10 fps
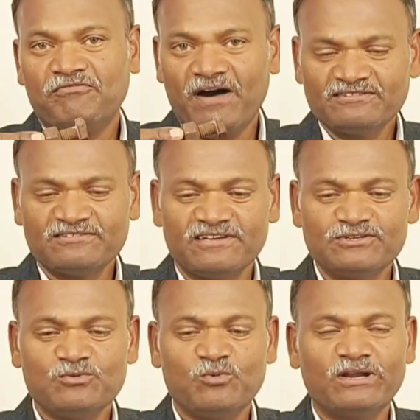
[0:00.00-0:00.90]

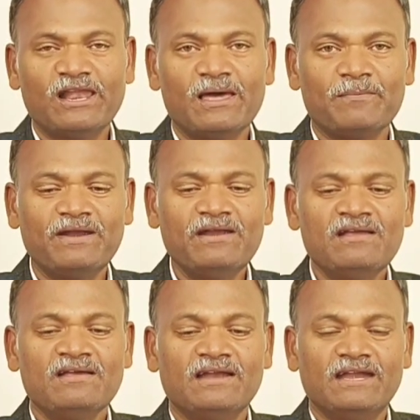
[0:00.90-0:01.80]
fasteners, what will
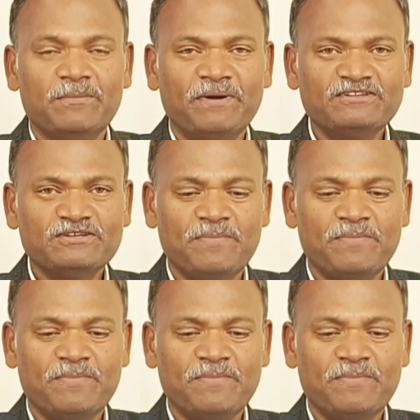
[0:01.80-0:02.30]
happen? Depends